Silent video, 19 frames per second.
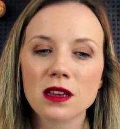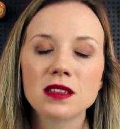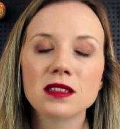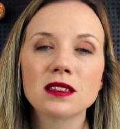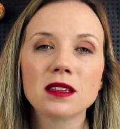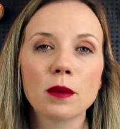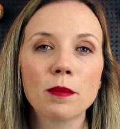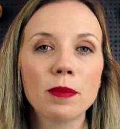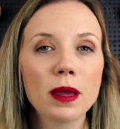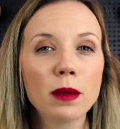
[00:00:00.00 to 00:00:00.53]

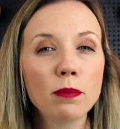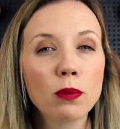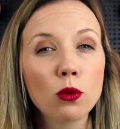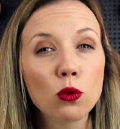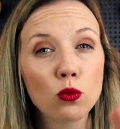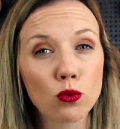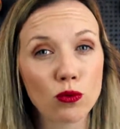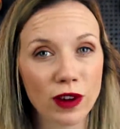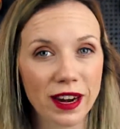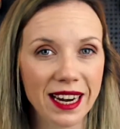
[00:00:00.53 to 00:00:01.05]
Some
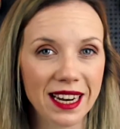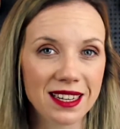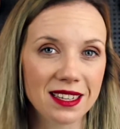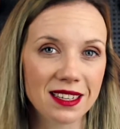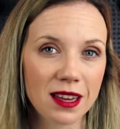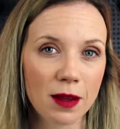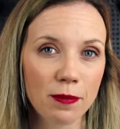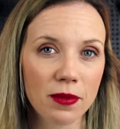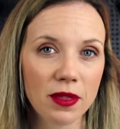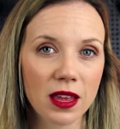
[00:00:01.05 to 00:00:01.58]
people read
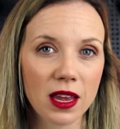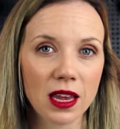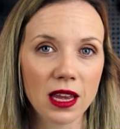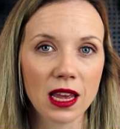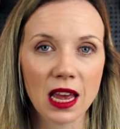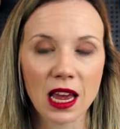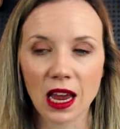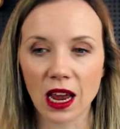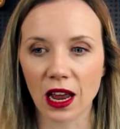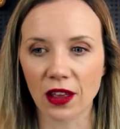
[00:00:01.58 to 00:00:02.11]
something
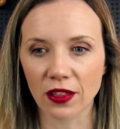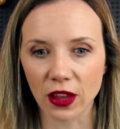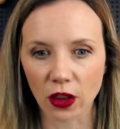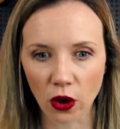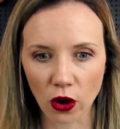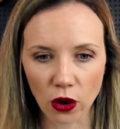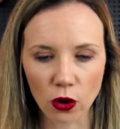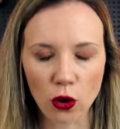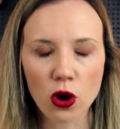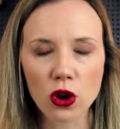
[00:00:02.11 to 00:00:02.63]
and they
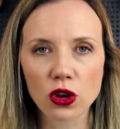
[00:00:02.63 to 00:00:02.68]
go,